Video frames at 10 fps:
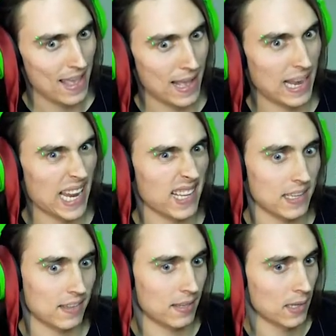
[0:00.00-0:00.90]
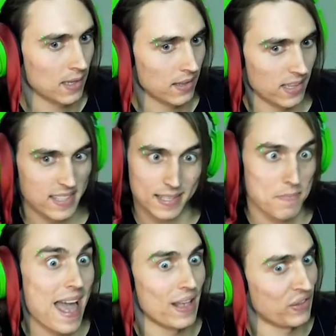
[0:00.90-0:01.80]
I like it. It
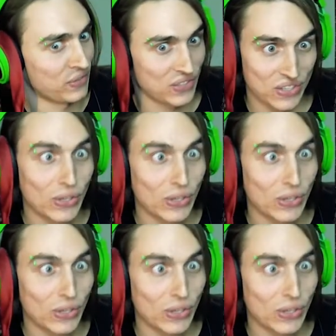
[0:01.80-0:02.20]
smells